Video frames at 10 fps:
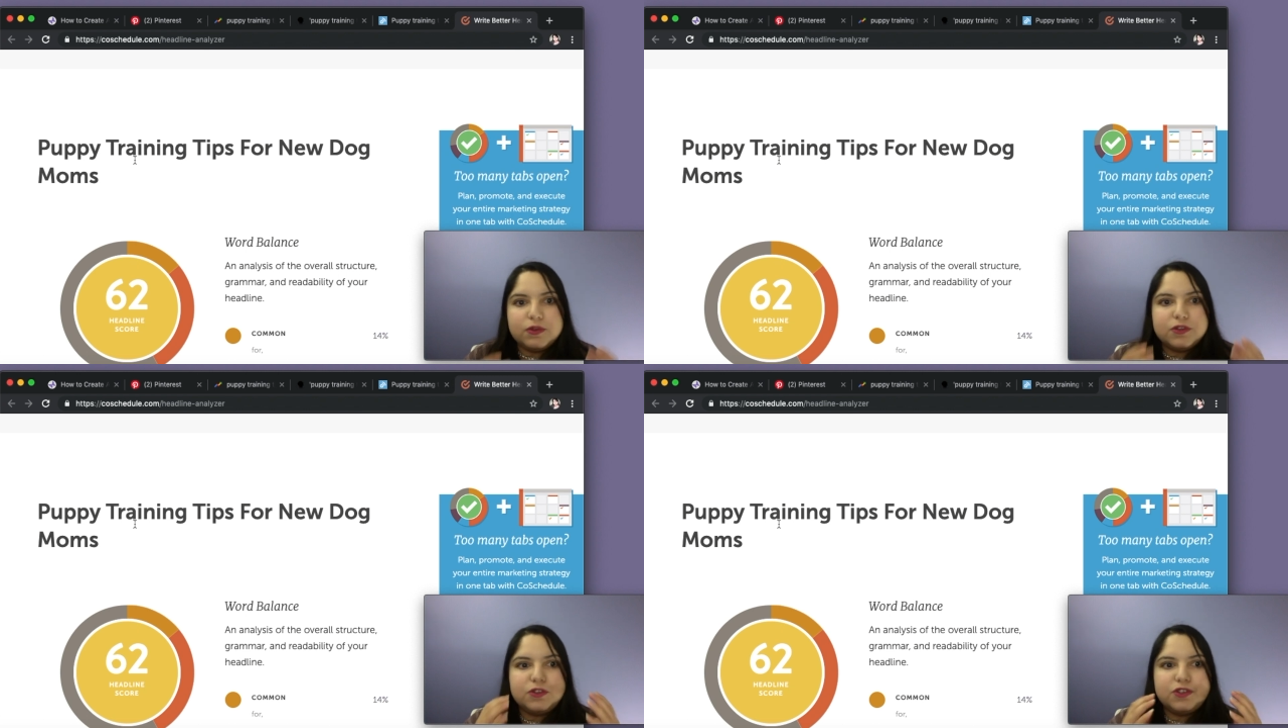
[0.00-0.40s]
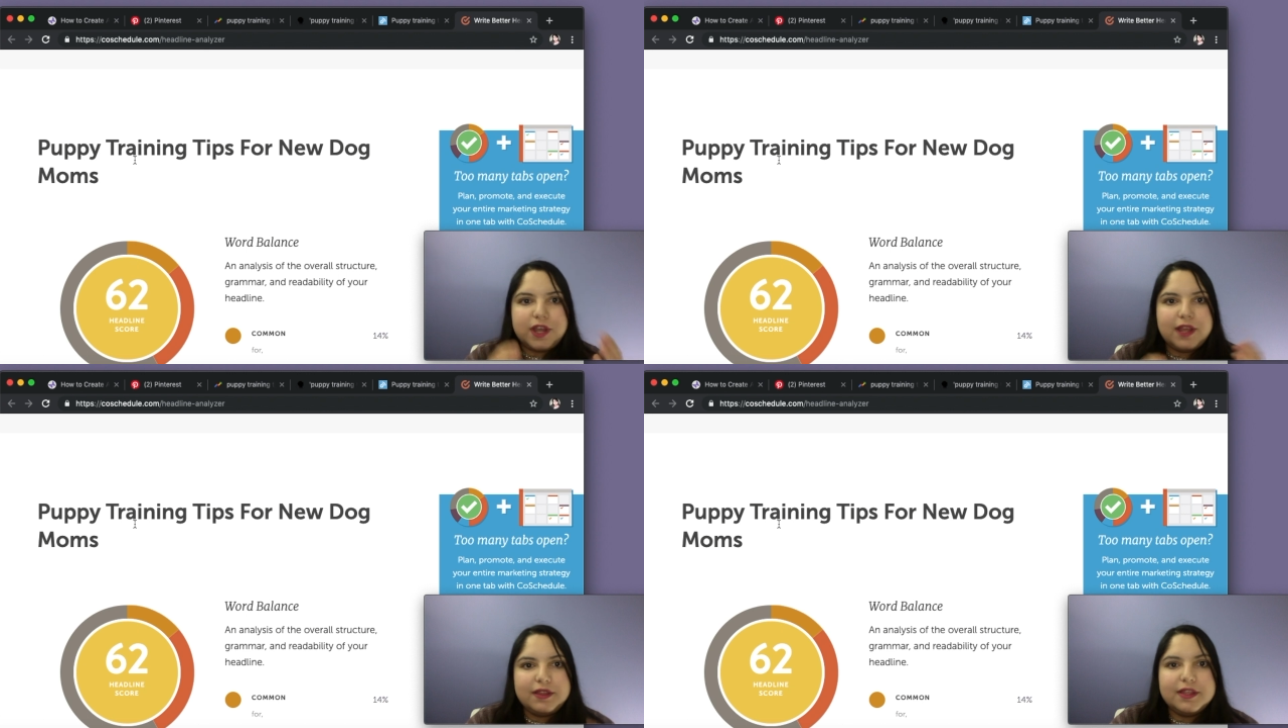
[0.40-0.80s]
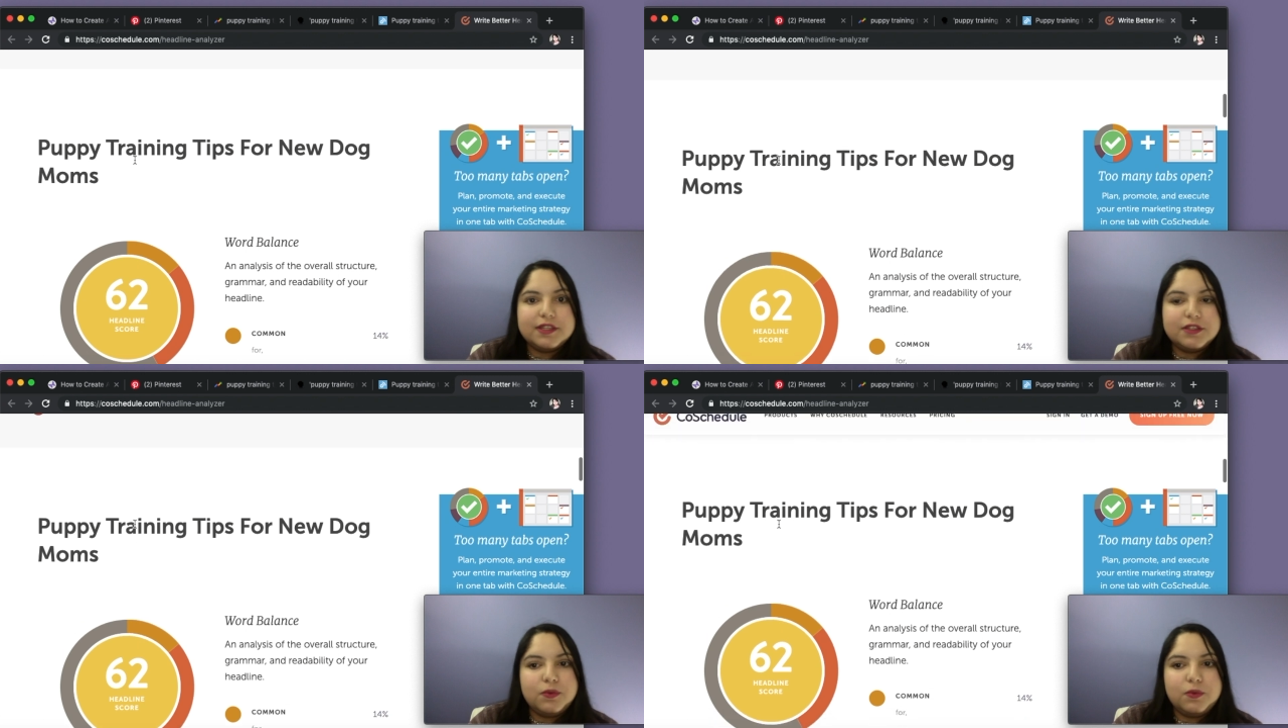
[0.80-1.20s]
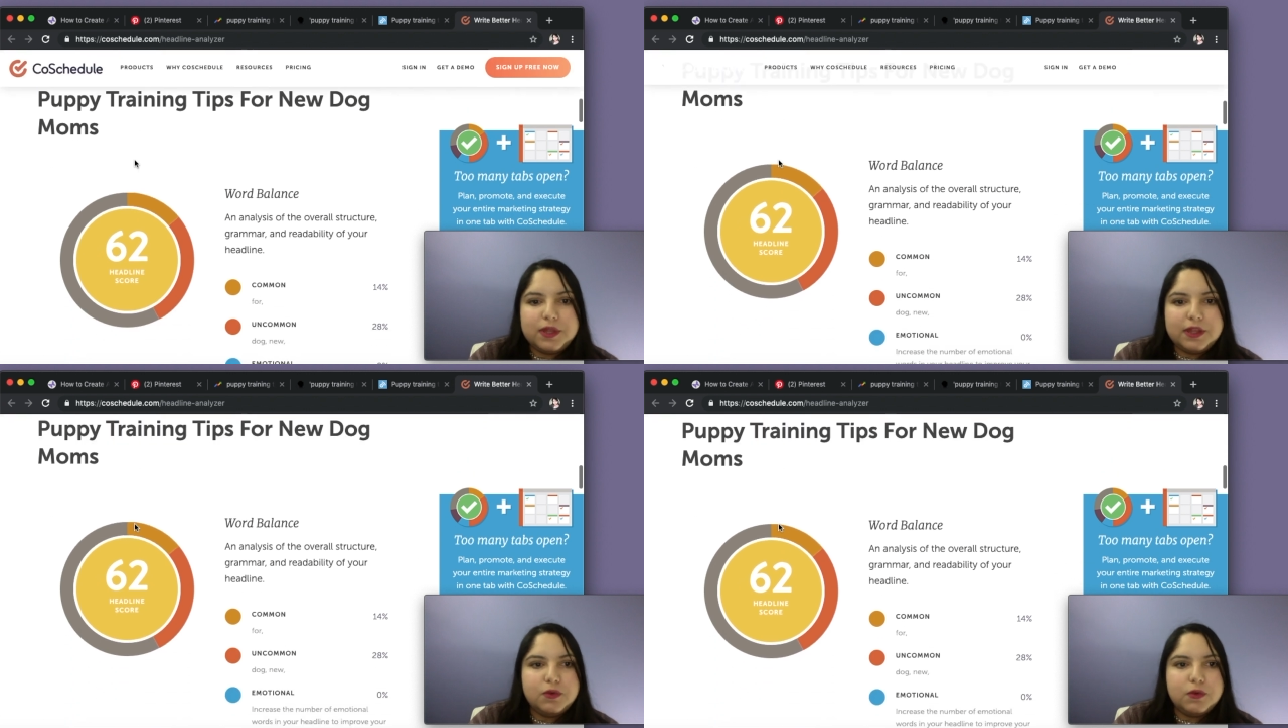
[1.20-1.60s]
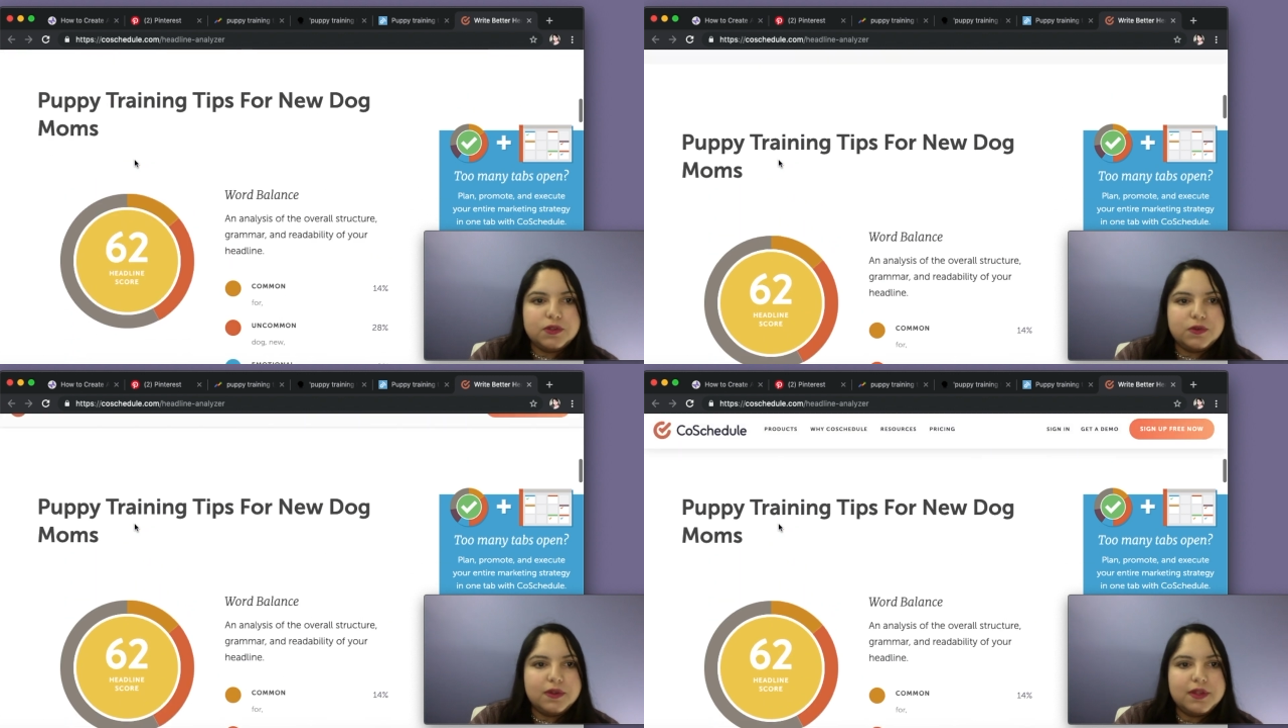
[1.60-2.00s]
So this is a really cool
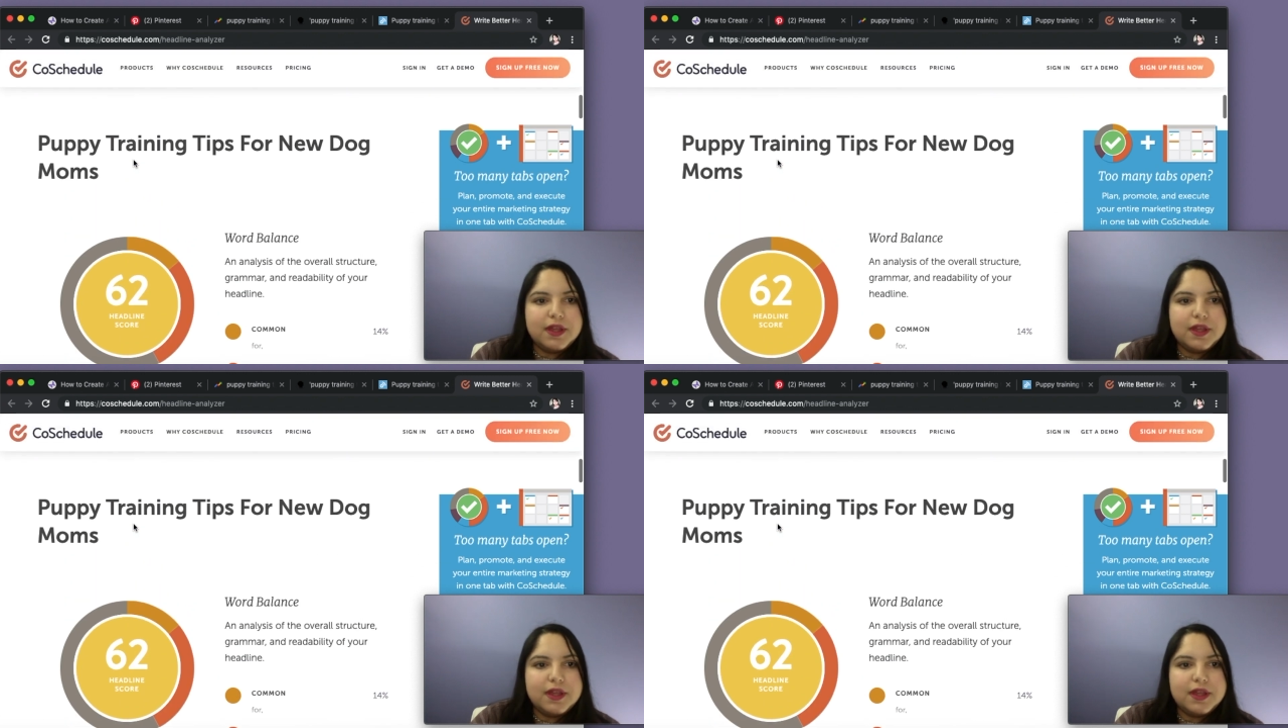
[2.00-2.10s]
tool.